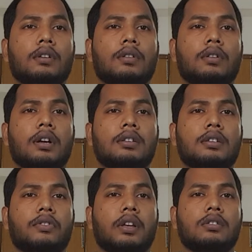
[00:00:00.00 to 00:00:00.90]
So there is a
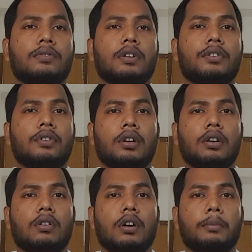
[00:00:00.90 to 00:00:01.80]
range of entry
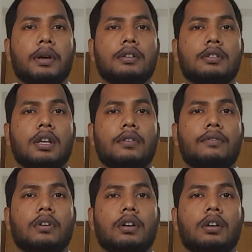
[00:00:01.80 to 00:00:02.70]
requirements
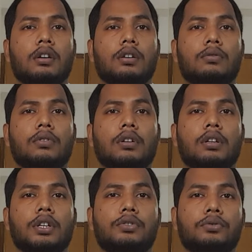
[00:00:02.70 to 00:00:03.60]
you will
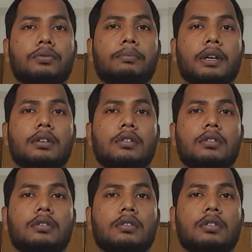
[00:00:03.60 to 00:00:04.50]
need to meet
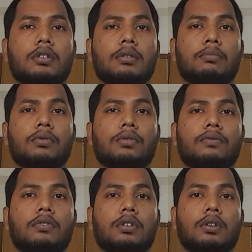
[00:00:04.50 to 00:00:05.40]
both
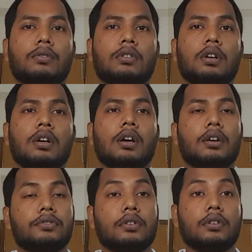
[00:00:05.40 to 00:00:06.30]
for your
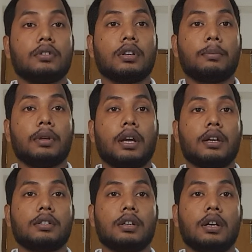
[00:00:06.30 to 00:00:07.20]
institution
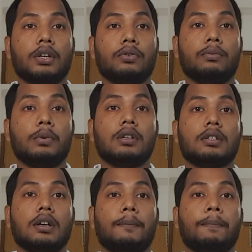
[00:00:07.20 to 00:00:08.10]
application and your
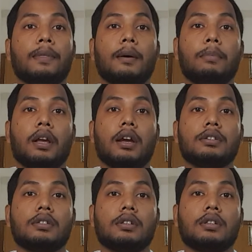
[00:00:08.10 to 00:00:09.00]
visa
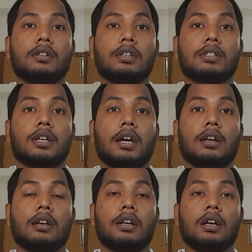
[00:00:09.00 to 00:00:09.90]
application. This
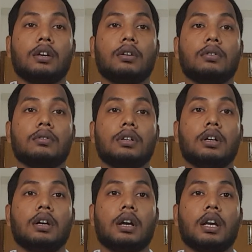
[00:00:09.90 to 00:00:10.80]
can include
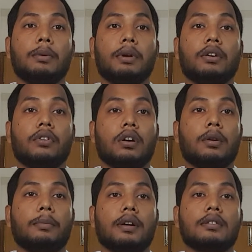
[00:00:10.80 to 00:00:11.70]
academic
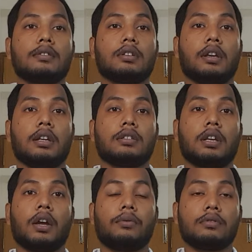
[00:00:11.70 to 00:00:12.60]
requirements, English
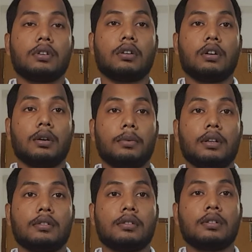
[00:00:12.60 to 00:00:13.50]
language
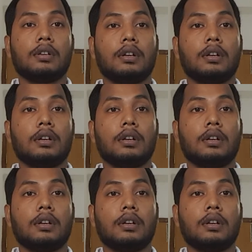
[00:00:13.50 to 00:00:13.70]
requirements,